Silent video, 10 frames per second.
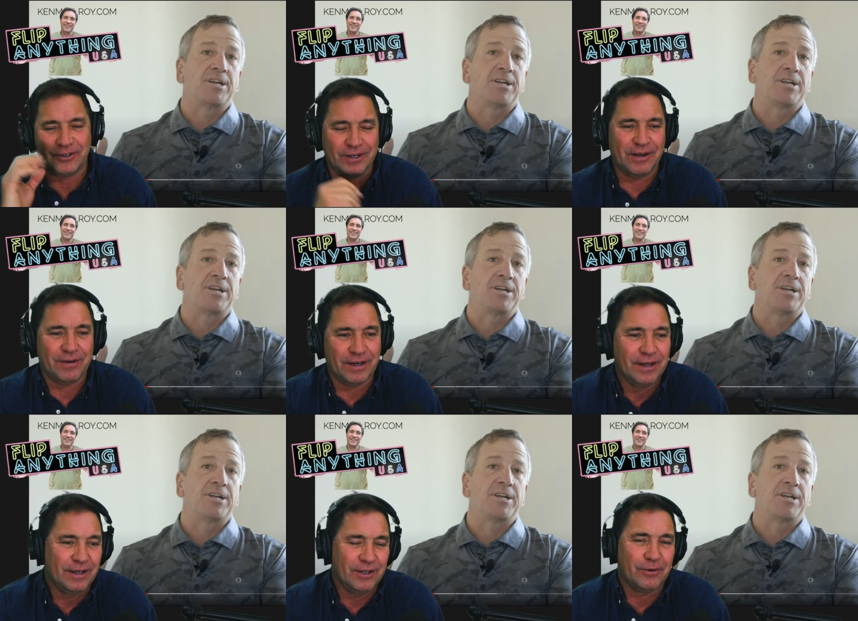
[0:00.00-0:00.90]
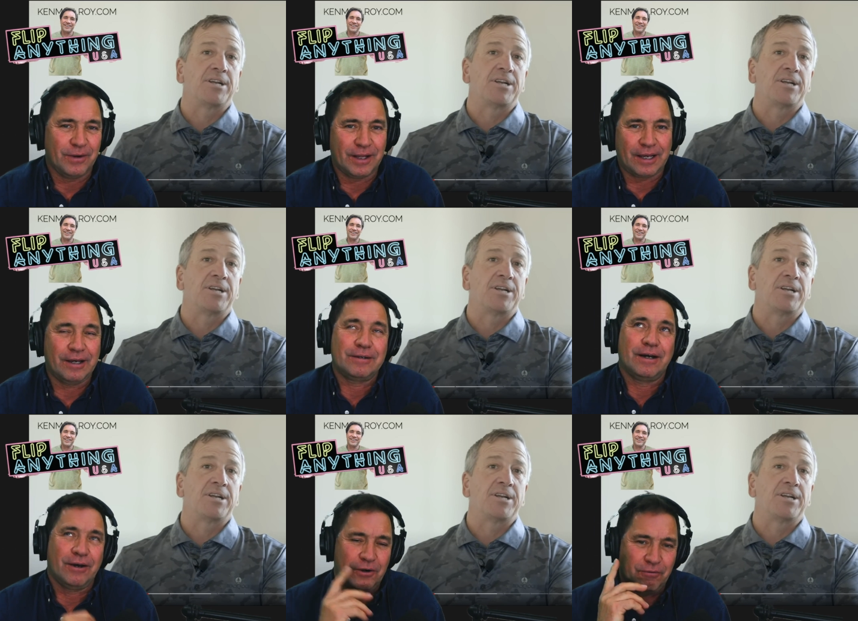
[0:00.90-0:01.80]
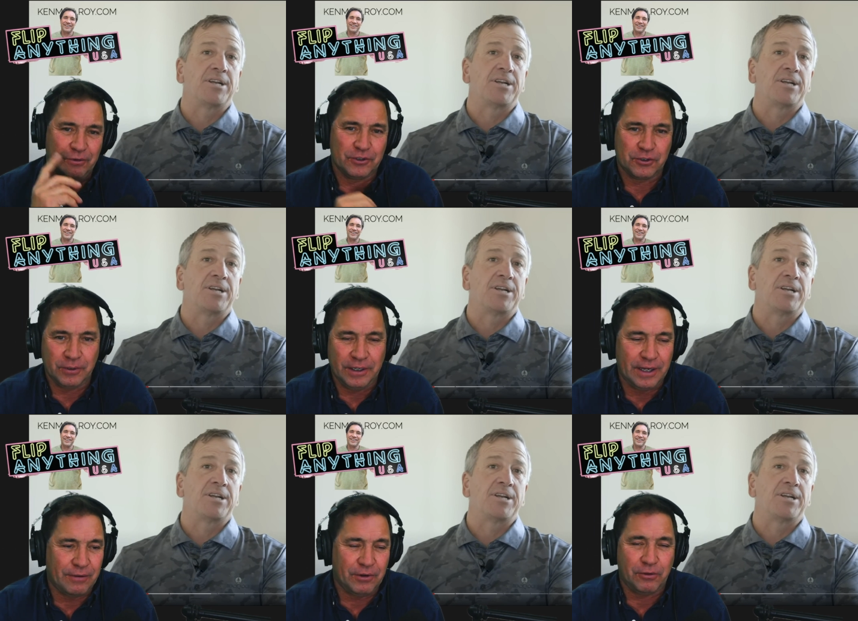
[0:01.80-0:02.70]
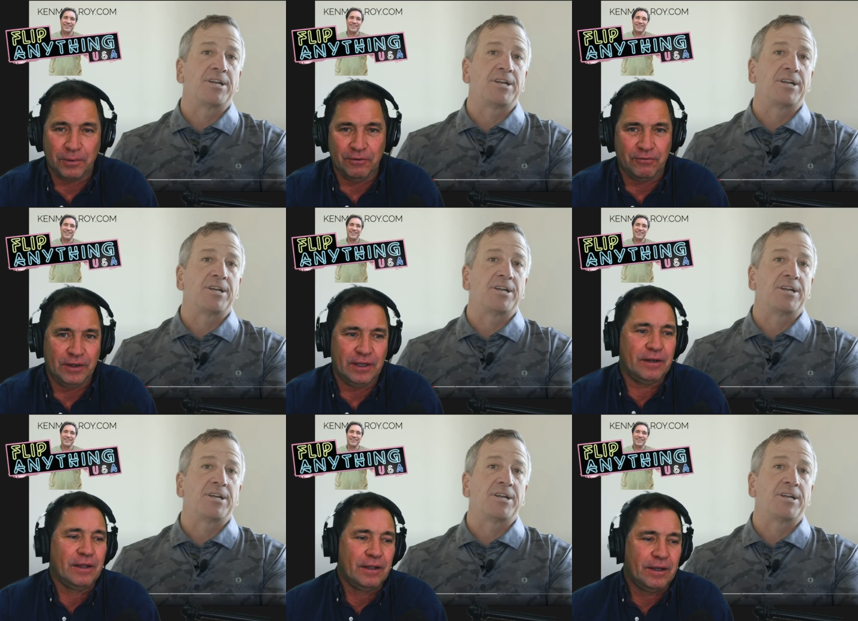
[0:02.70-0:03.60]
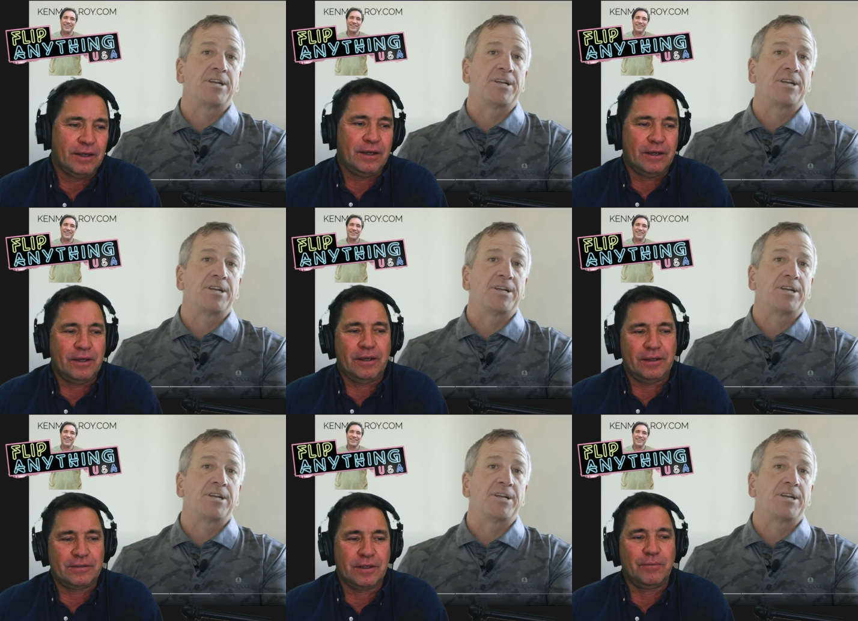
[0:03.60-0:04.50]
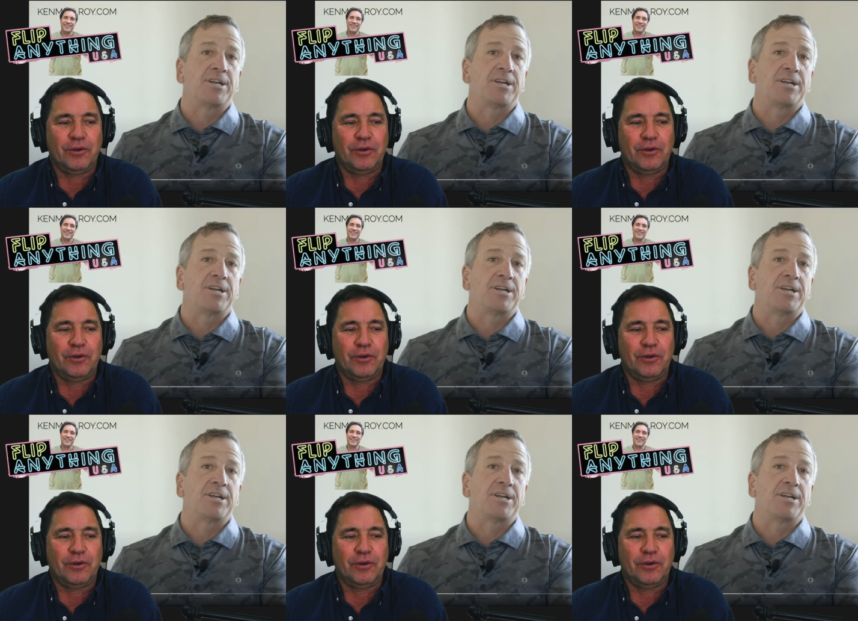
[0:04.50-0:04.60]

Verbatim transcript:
Speaker 1: You can have a you know like a hundred foot tree every three feet. It's something